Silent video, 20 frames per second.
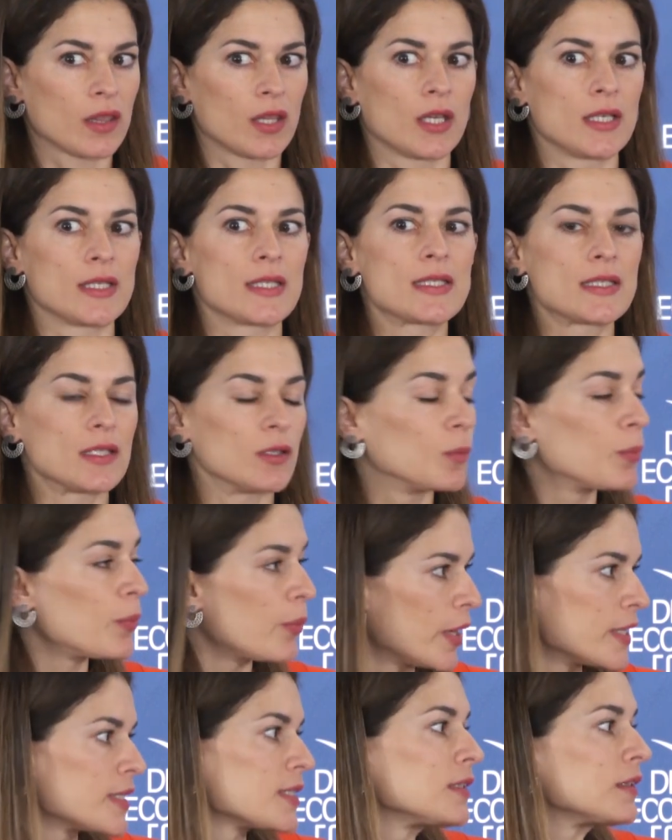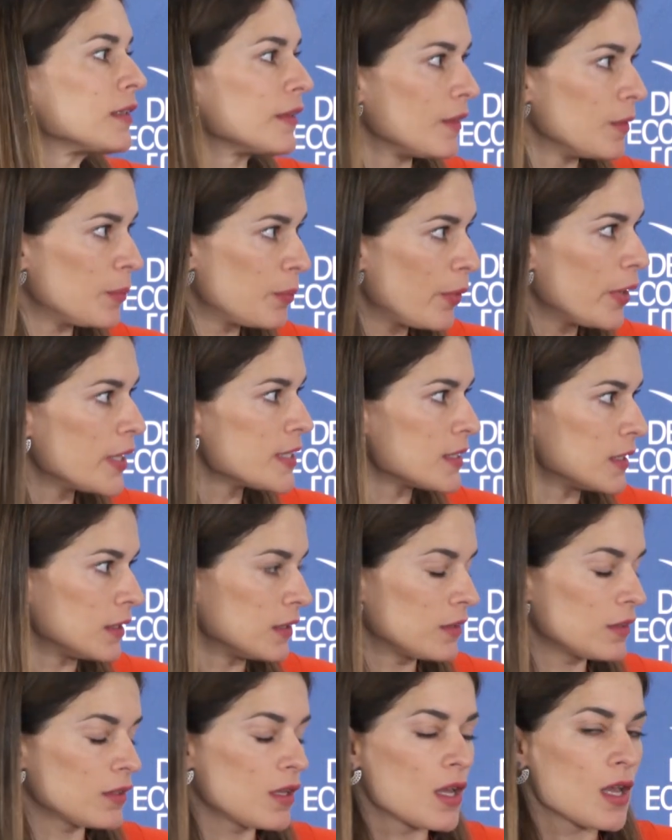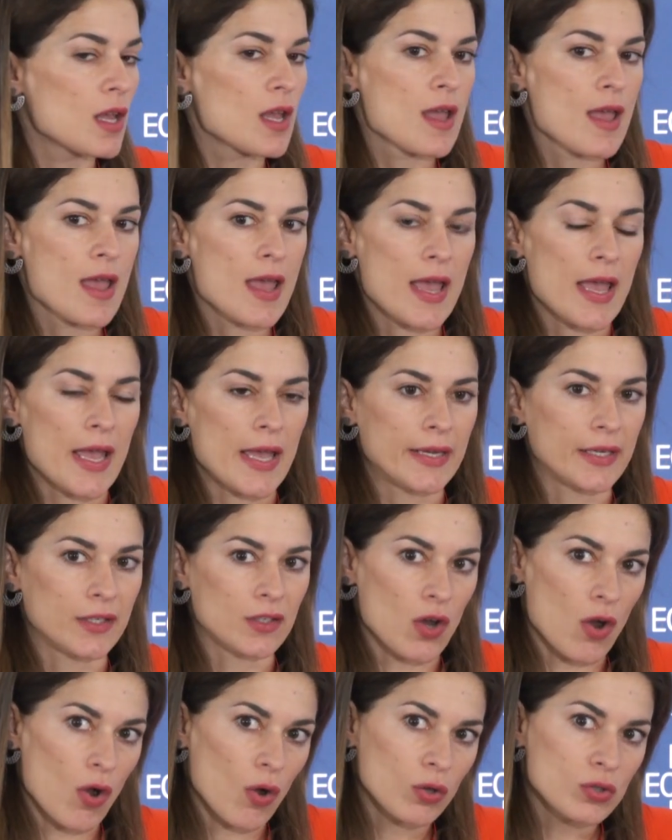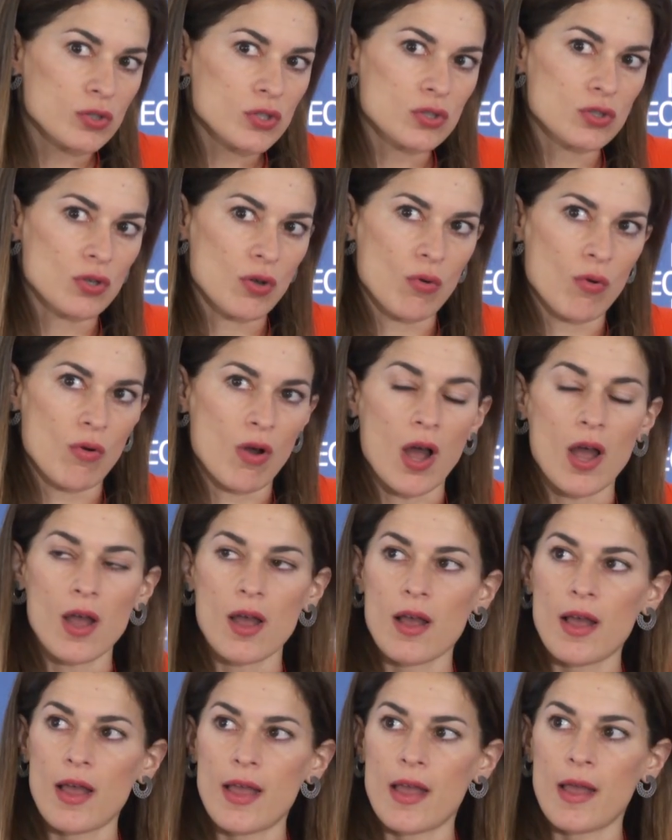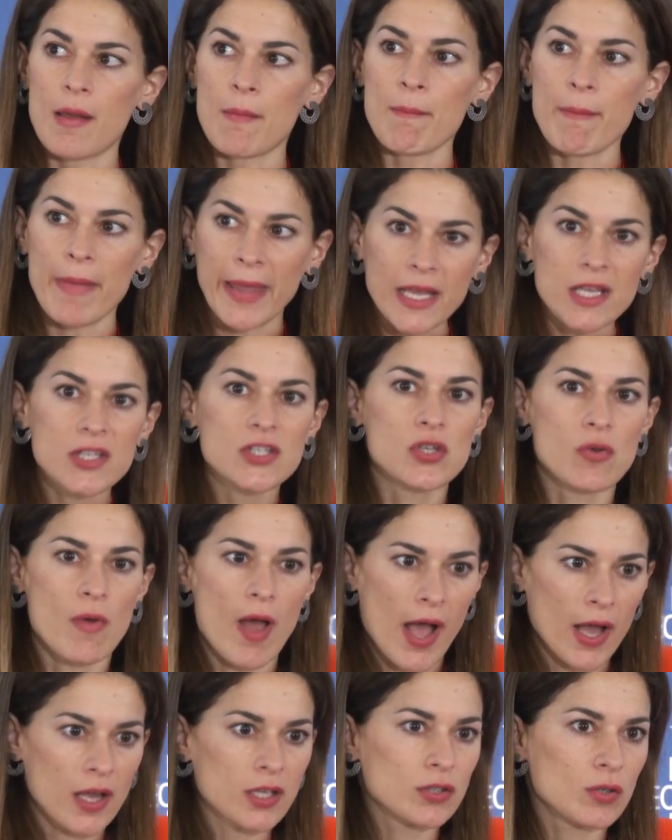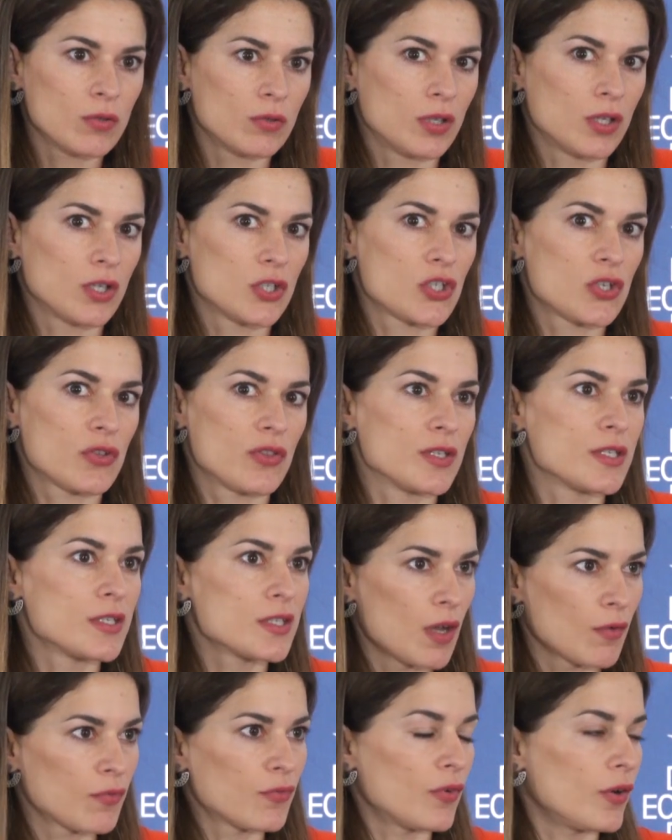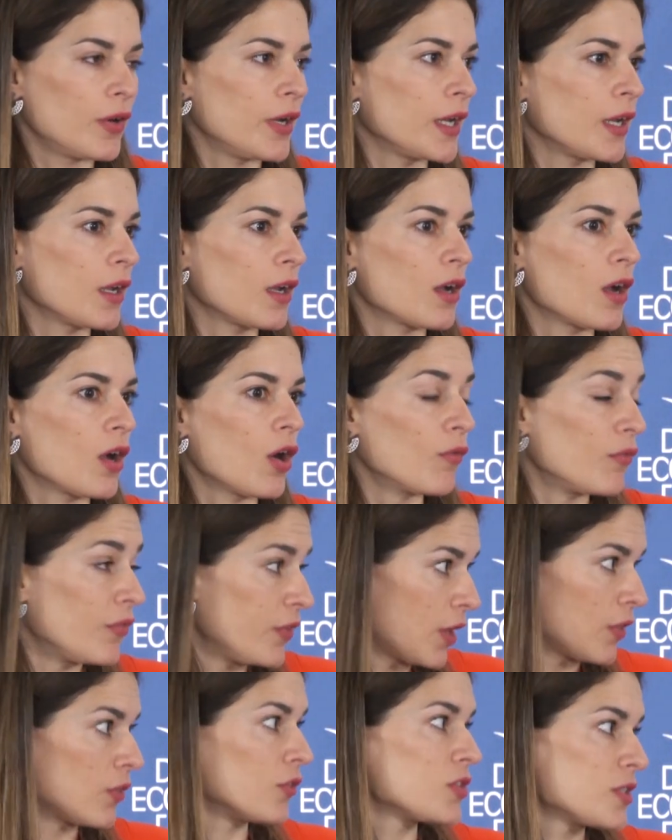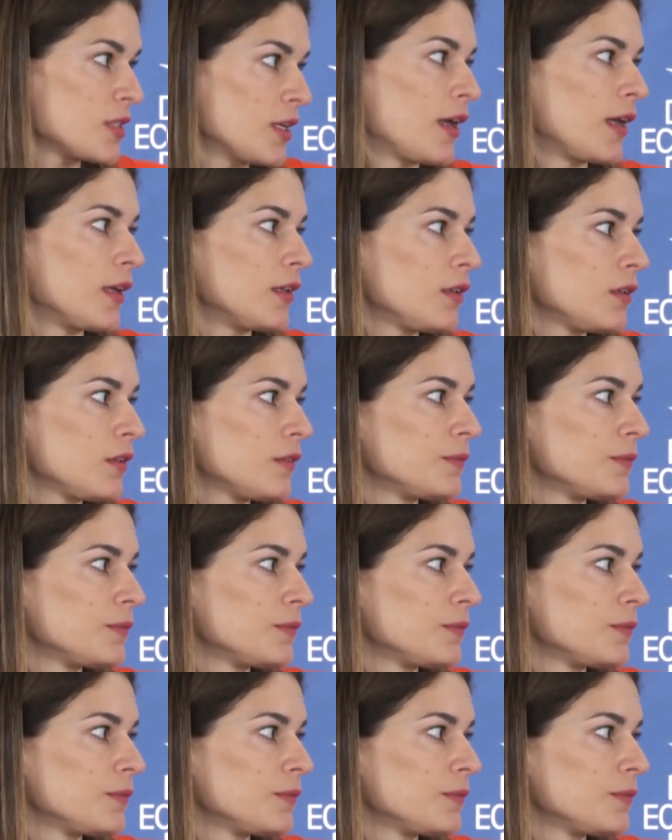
and that it's still present in the present. And it also makes you acknowledge the suffering of the other side.